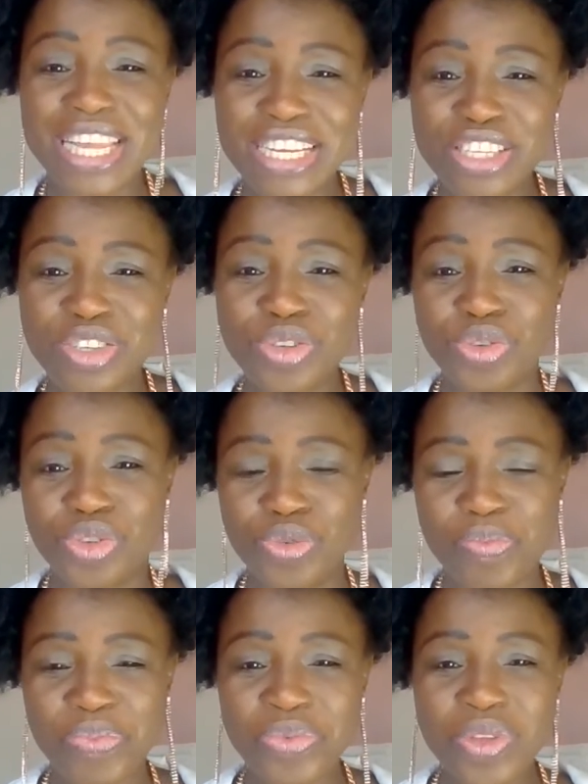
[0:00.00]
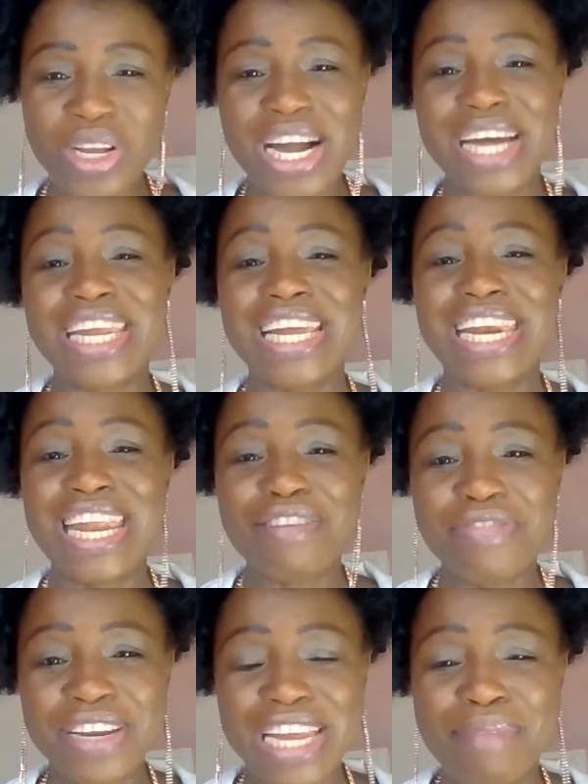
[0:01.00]
things you do and are
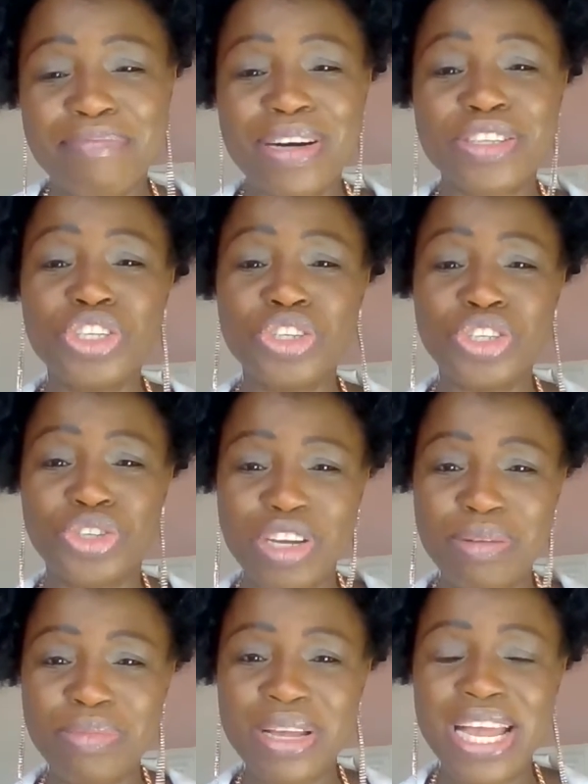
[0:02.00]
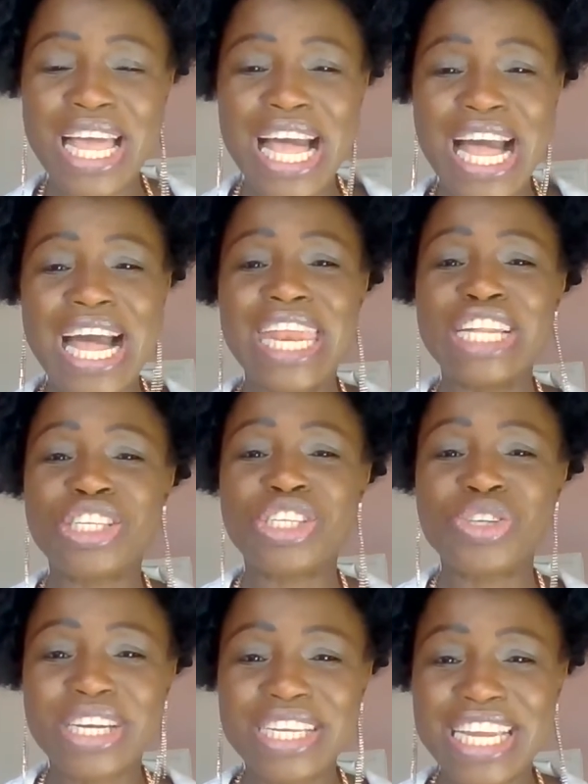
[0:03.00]
laughing about your dream and are
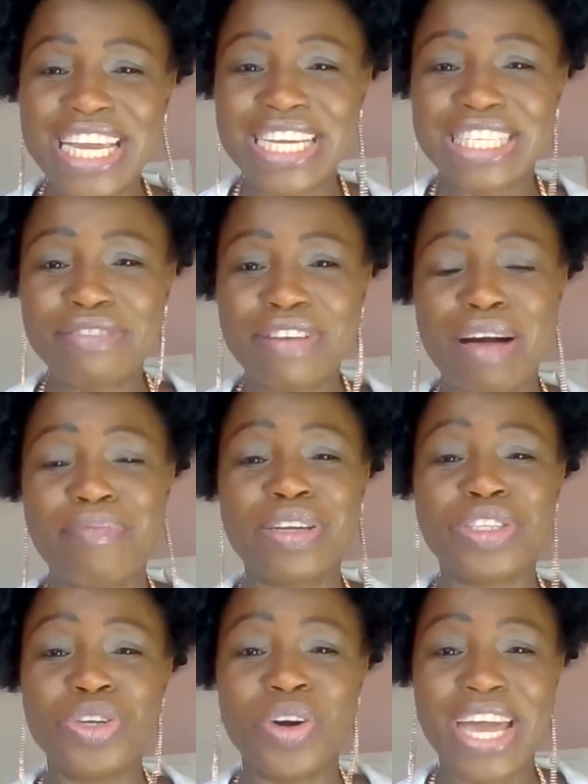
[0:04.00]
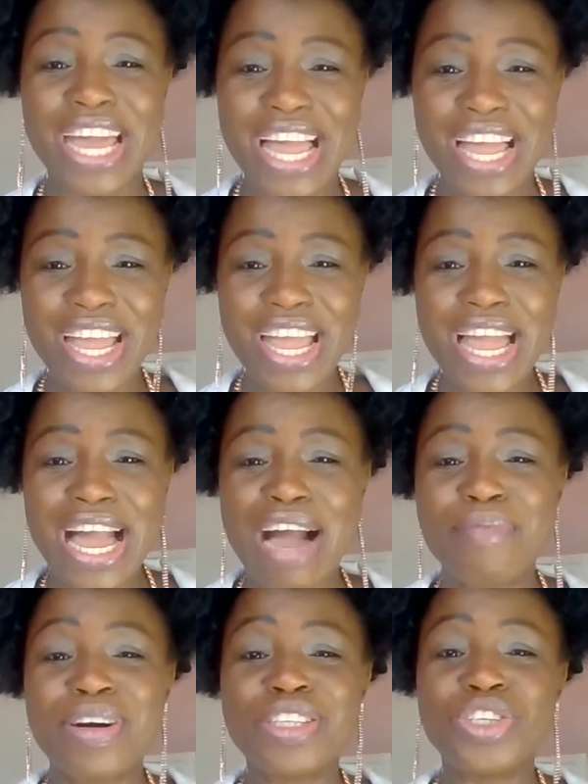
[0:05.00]
talking negative about your hair,
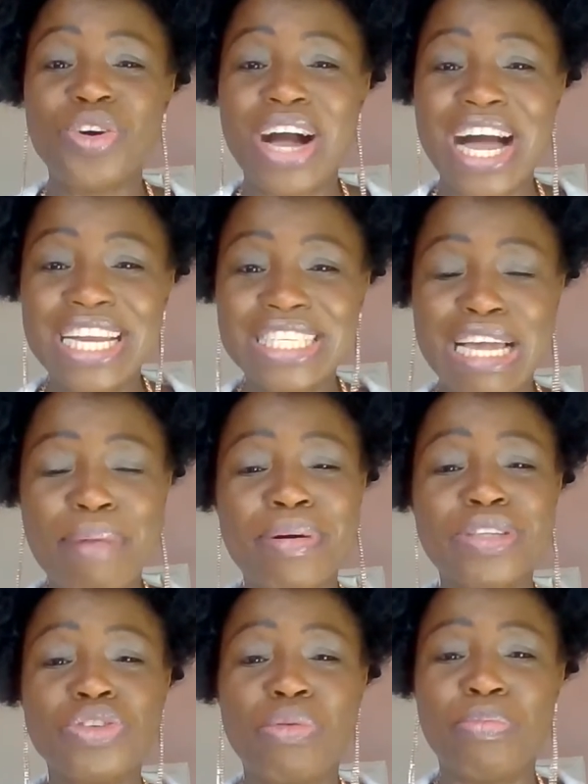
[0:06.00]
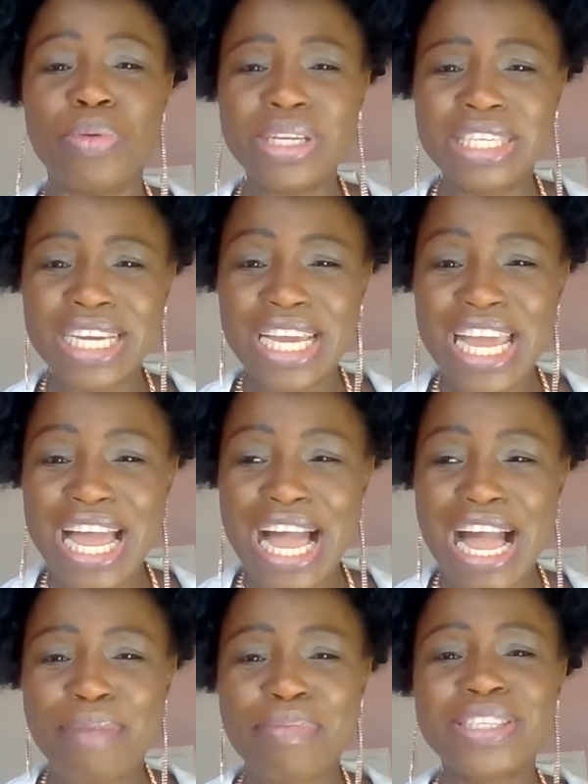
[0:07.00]
about your eyes, about your body,
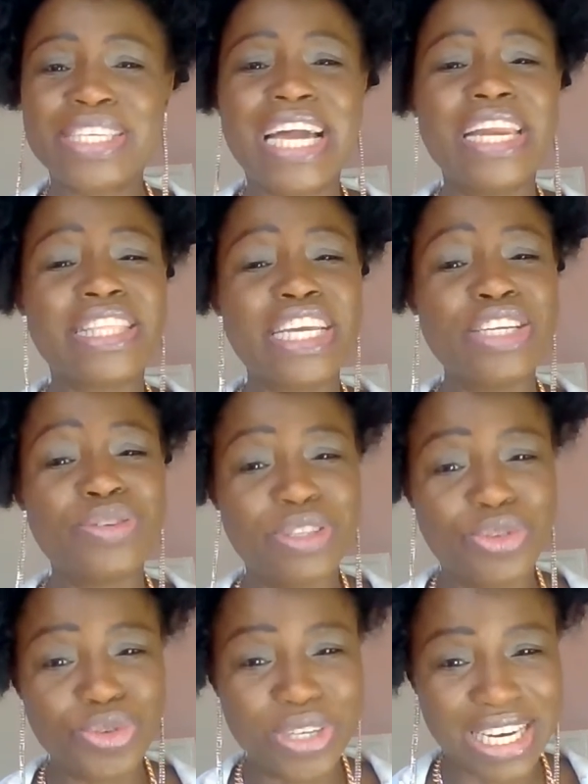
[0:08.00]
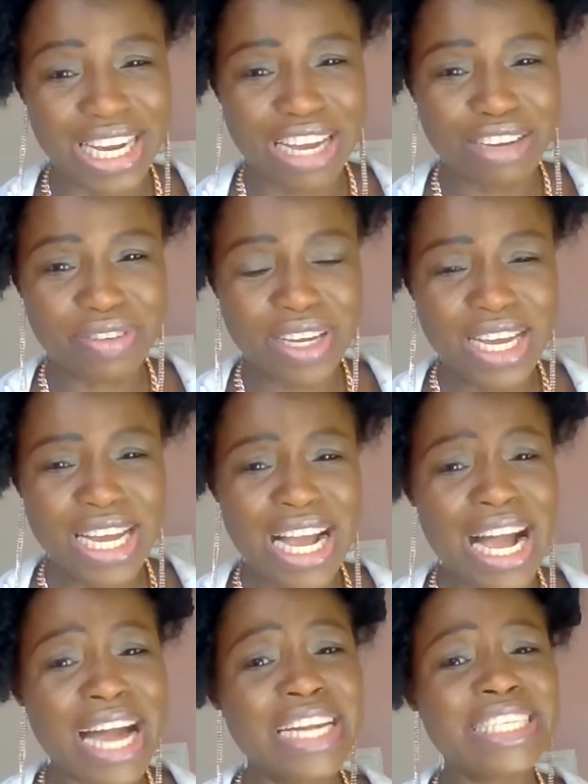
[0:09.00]
about anything you do in life
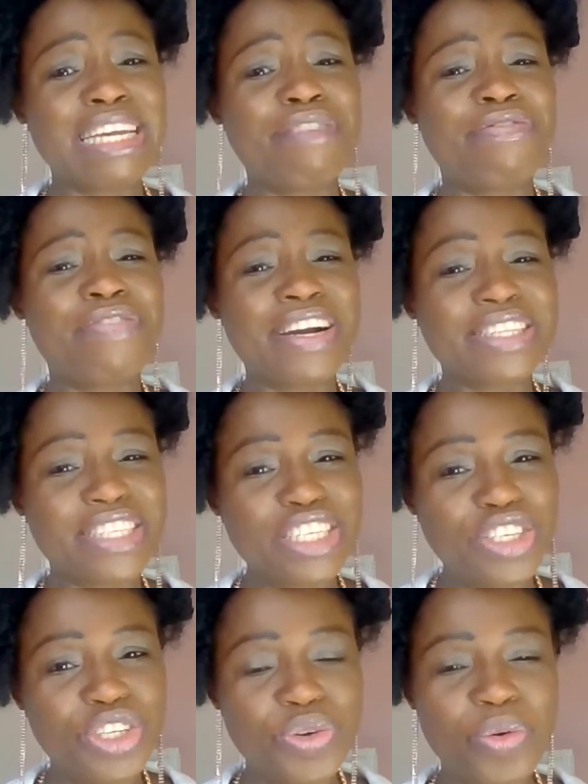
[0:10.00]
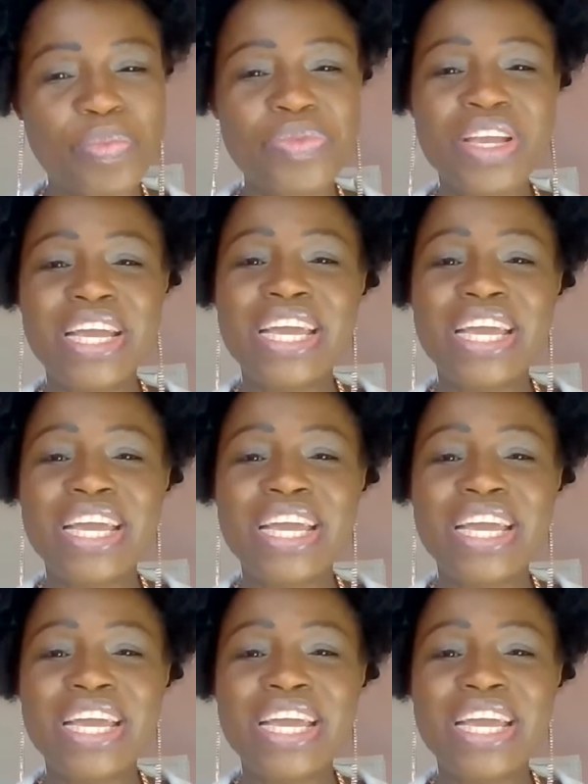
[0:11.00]
and it's affecting you